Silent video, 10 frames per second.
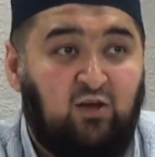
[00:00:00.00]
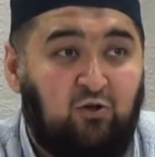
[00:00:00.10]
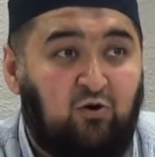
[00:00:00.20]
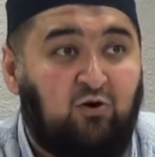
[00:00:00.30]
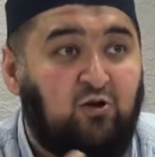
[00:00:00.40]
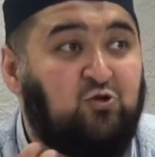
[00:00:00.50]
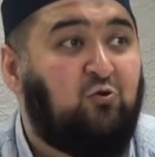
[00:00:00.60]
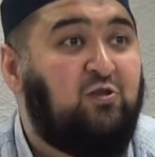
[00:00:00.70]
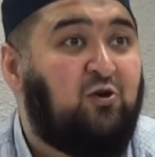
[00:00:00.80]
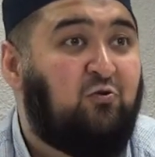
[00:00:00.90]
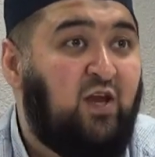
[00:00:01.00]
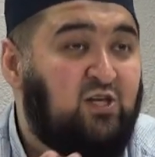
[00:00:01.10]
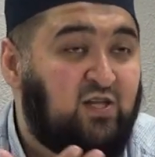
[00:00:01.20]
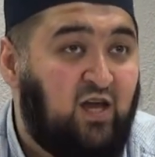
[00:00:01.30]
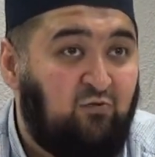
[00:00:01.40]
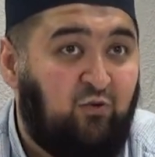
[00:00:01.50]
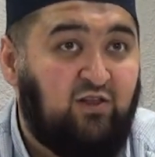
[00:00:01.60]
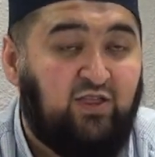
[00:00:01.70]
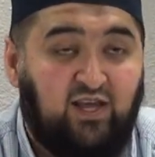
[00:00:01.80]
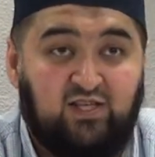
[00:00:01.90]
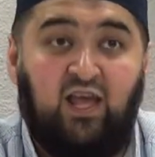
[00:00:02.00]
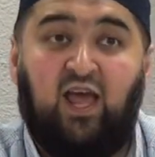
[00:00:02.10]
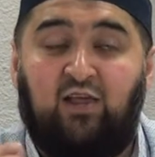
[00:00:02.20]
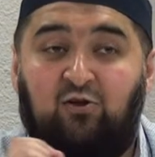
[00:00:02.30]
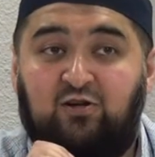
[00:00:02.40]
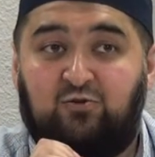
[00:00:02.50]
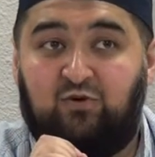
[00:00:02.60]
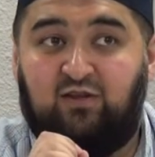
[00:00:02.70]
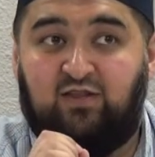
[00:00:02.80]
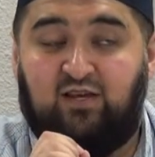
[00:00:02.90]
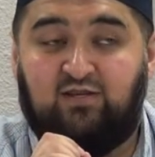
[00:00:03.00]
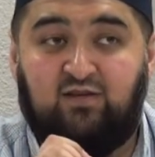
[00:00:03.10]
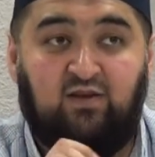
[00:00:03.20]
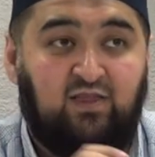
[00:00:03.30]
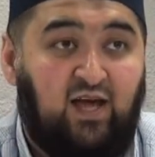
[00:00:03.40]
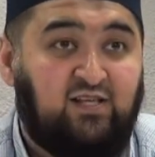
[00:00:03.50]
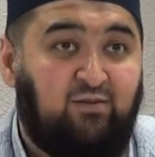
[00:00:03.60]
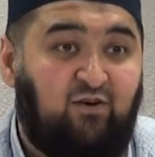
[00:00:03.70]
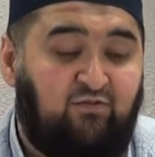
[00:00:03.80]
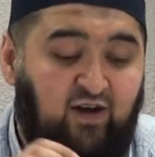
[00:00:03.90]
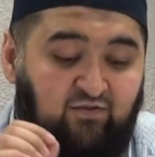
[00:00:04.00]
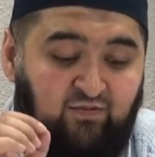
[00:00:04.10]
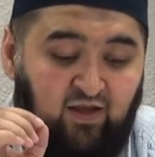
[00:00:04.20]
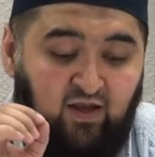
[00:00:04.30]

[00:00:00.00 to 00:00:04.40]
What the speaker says: you know, control the creation and will things and not will things? That's number five.